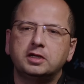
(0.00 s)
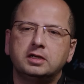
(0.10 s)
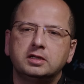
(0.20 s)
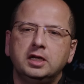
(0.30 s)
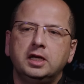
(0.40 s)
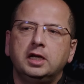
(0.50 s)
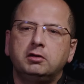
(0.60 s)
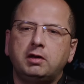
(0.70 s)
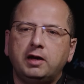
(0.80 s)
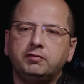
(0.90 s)
And you
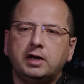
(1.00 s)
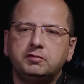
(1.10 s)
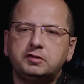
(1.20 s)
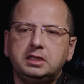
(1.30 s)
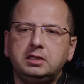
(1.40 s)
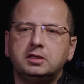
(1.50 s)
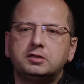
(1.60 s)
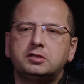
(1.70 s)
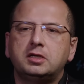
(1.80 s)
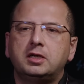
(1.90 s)
know, I've kind of seen
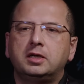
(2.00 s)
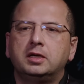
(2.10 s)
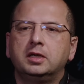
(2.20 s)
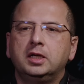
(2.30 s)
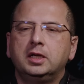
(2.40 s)
this. Uh,